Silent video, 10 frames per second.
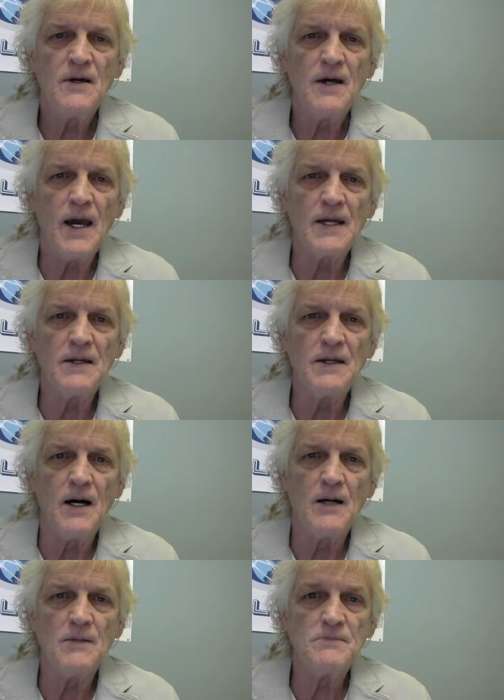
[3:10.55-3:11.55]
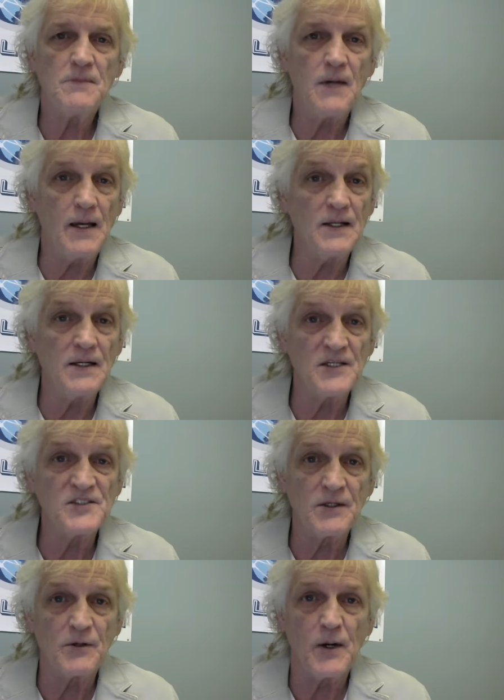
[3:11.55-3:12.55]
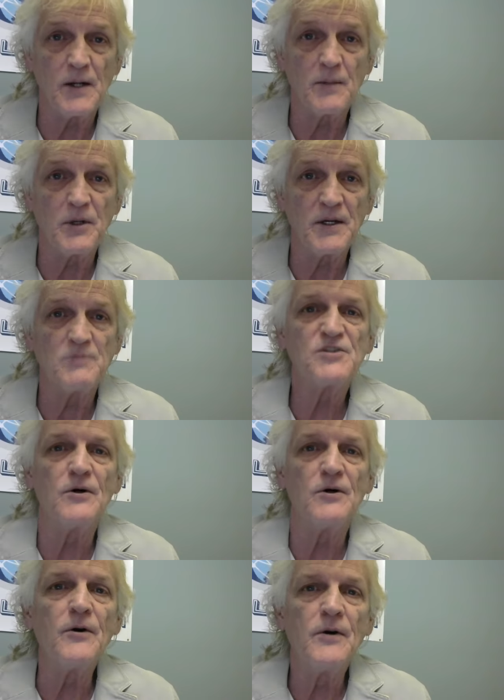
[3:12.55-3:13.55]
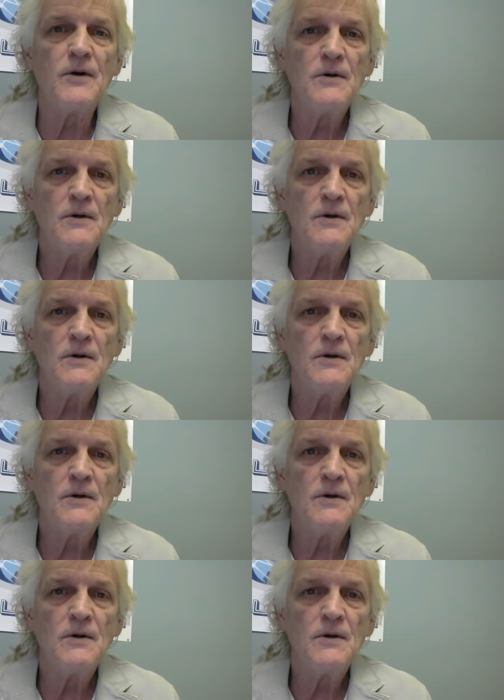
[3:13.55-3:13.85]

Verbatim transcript: and um, and it is incredibly absurd.